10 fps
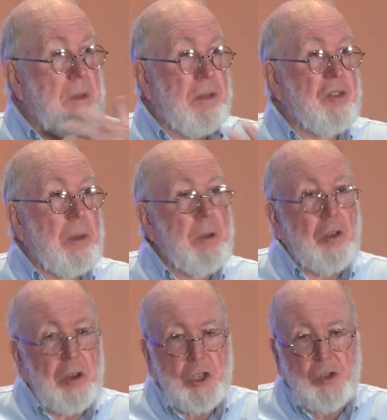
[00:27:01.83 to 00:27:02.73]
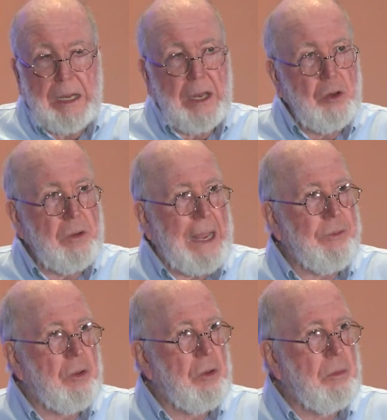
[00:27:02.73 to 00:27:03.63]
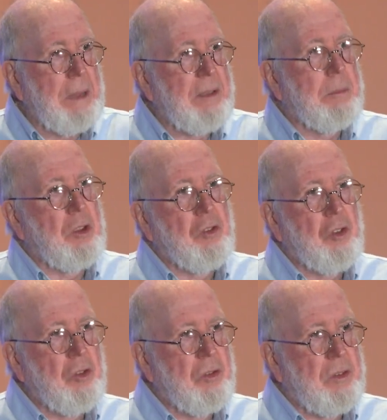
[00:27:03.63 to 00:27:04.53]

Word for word: some other country and you have to make some decisions